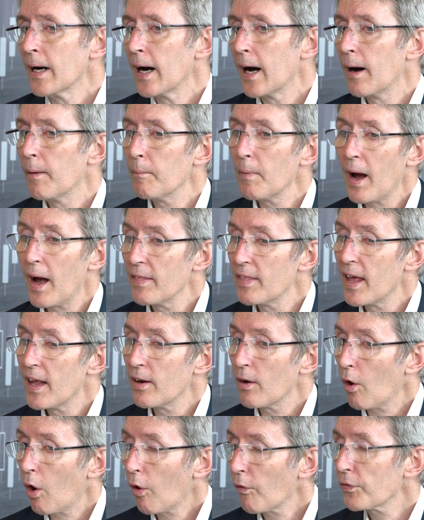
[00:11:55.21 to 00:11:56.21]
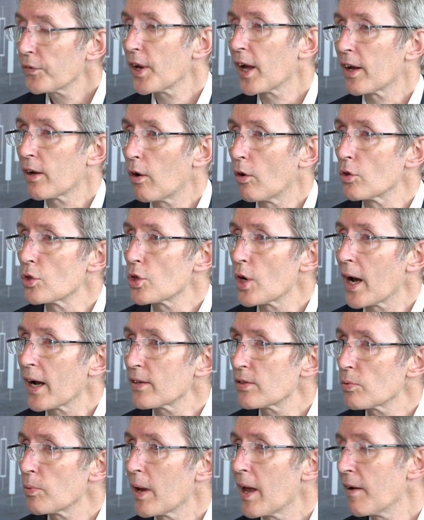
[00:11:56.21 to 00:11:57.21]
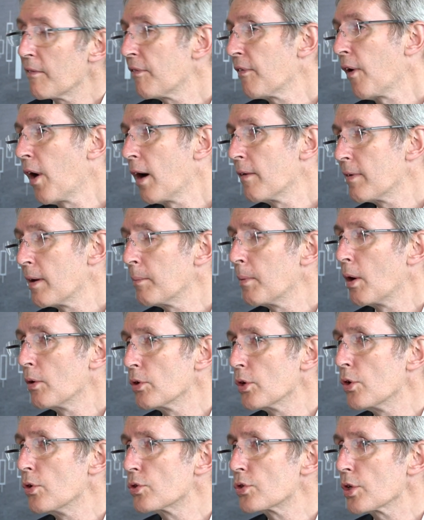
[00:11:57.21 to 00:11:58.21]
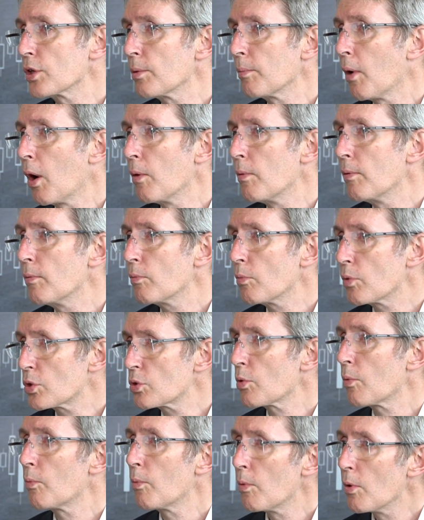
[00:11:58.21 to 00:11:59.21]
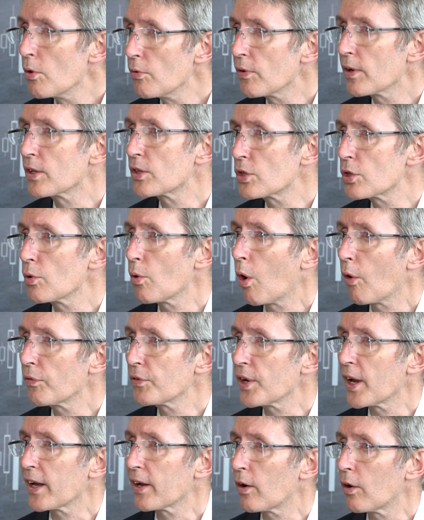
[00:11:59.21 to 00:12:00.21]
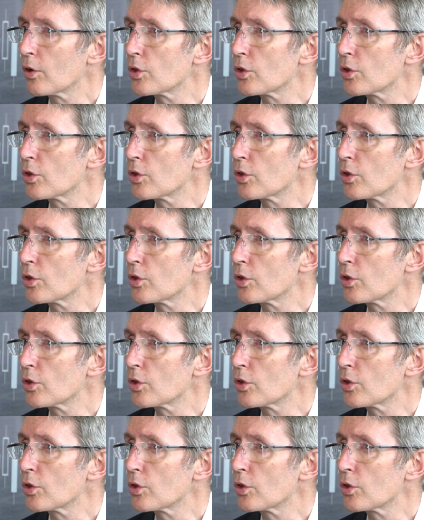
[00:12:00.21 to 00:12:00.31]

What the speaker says: And then offtake contracts. We have 5 MOUs at the moment, which we're moving to offtake